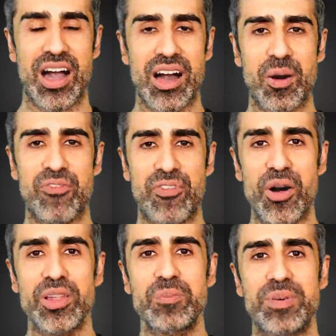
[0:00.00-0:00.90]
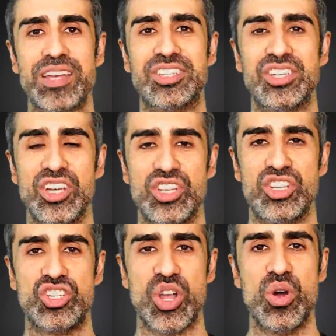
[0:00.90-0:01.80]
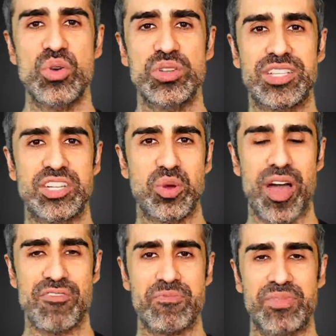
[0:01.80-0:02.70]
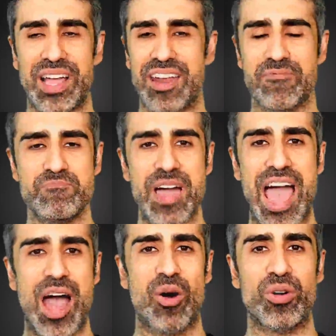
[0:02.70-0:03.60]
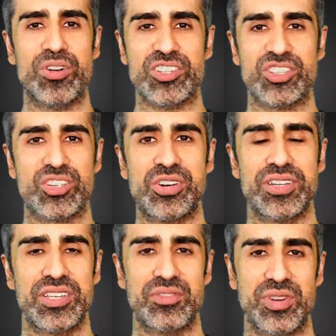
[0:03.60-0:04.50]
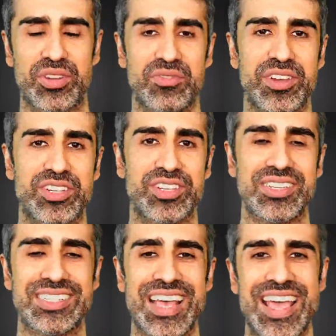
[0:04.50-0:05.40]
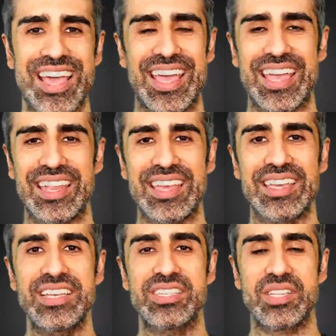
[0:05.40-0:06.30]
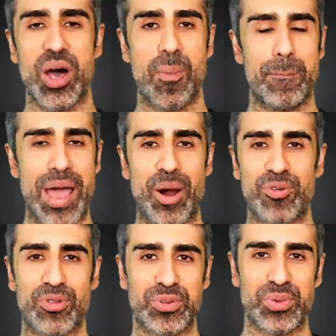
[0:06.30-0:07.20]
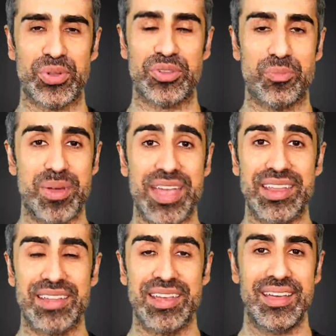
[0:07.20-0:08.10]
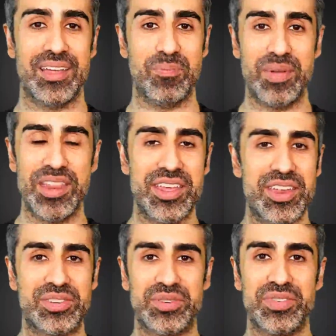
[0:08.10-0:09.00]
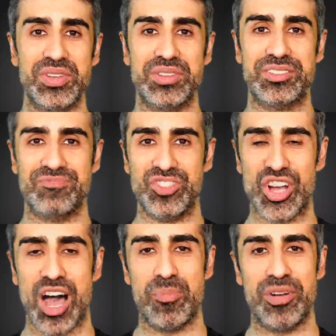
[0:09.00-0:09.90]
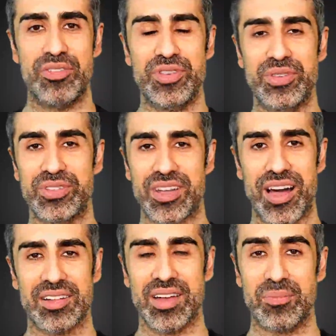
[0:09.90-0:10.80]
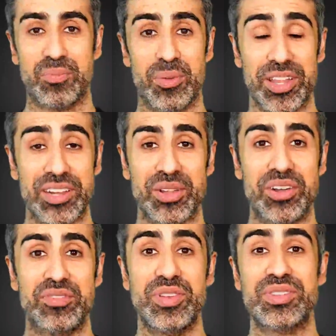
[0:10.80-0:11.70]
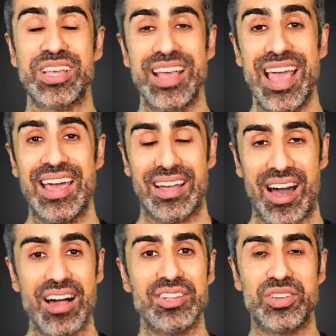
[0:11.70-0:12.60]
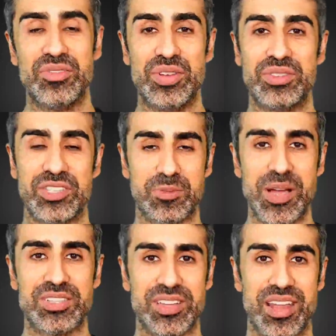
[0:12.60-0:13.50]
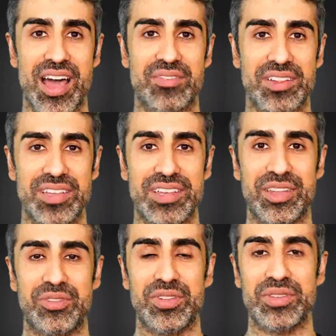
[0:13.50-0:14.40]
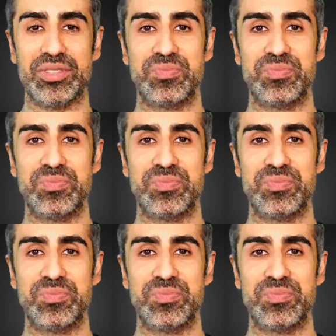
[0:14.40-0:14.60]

A falling pitch shows that you have kind of power and certainty of your convictions. It is a powerful tool in debate, in media interviews, job interviews, political interviews, college interviews, and especially in Ivy League interviews.